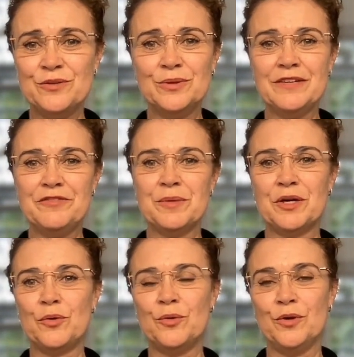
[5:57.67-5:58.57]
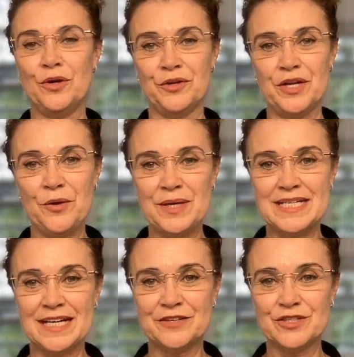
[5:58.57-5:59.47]
or give them a call on
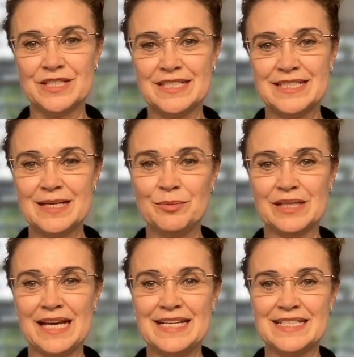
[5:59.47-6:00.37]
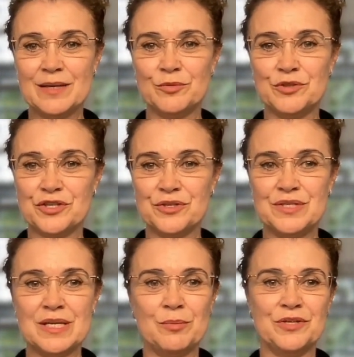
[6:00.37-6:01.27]
0800 88 22
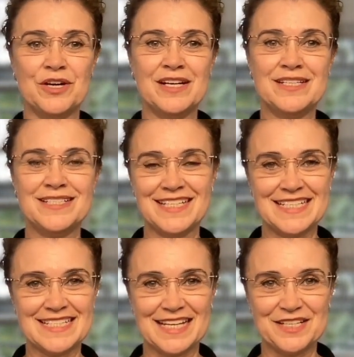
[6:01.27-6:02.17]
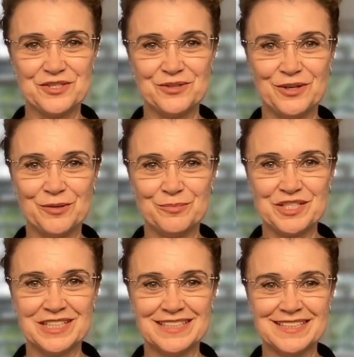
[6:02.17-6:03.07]
99 to discuss your
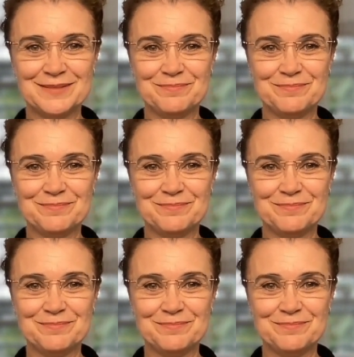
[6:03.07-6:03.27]
options.